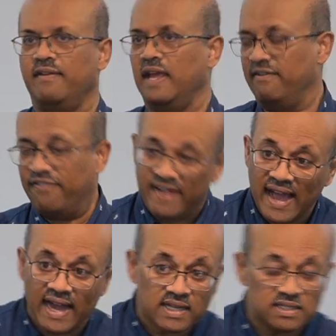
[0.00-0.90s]
And in
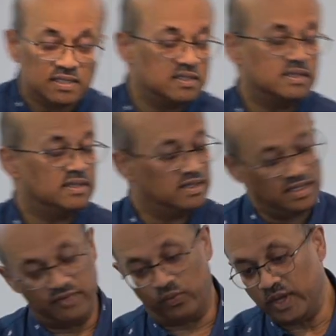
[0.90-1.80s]
fact,
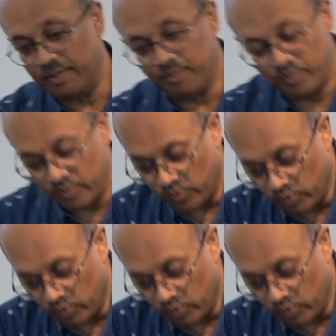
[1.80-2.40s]
if we